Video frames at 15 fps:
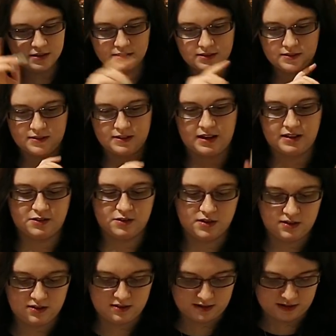This is getting
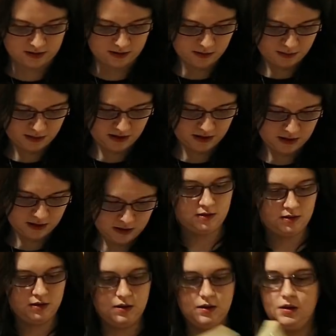taller than I thought it would be.
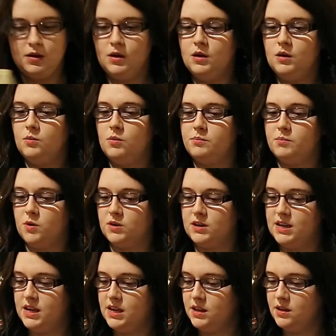One more on
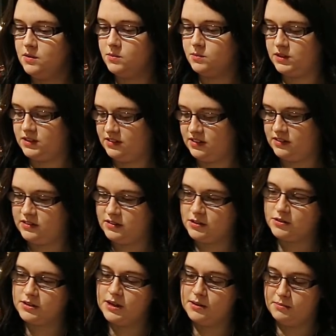here, which is The
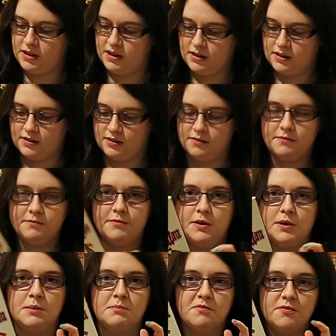Grey Man
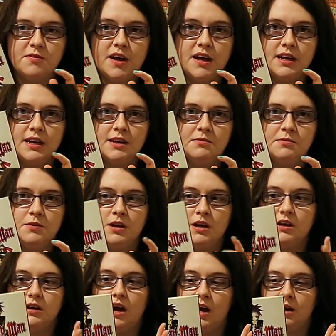Volume 5.
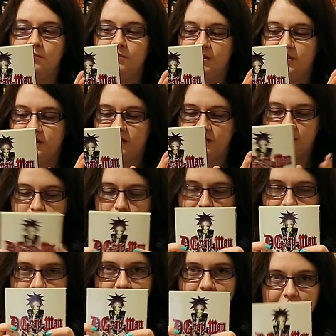I'm very excited
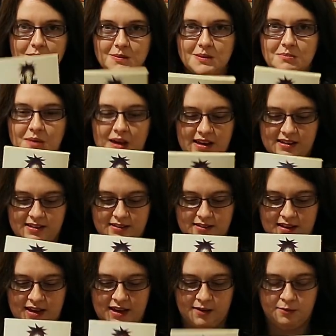about this one because
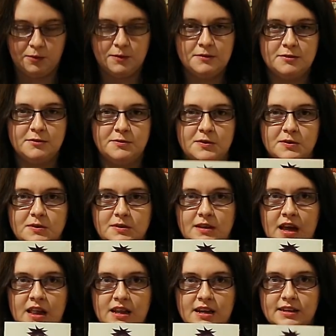I have 1 to 4
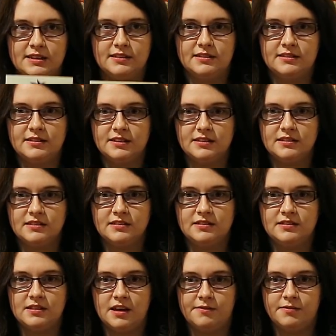and then 6,
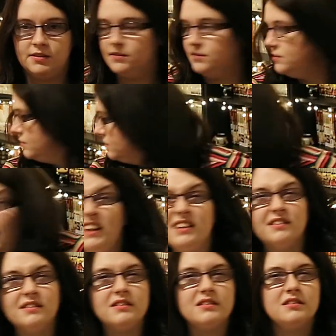7,
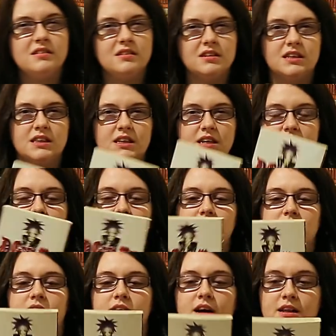8, I think,
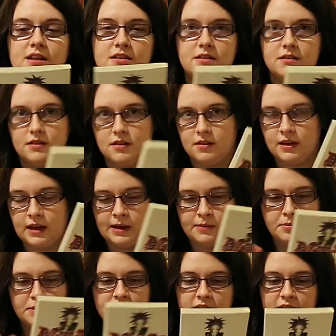and then another gap.